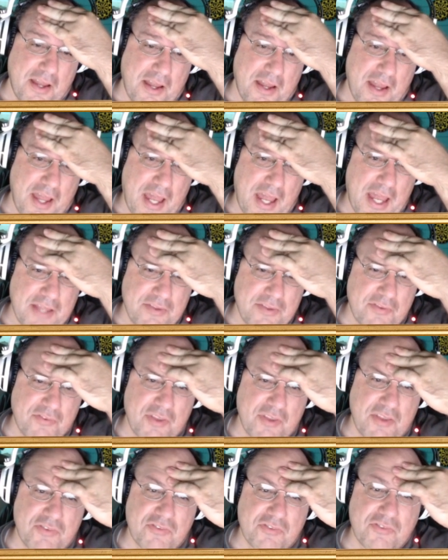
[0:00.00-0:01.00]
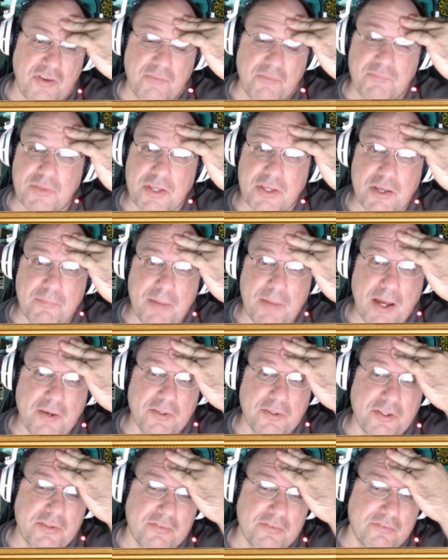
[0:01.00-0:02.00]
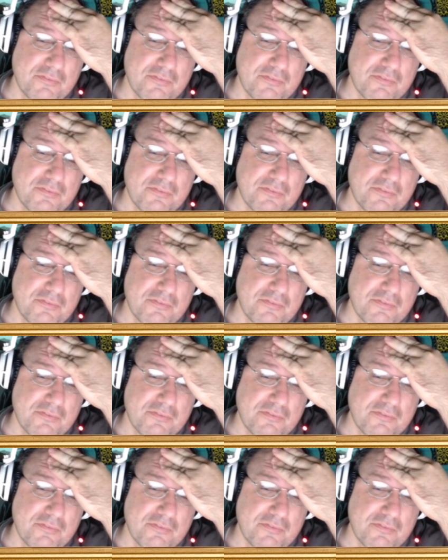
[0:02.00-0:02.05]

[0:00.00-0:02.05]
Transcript: I had to say something about it.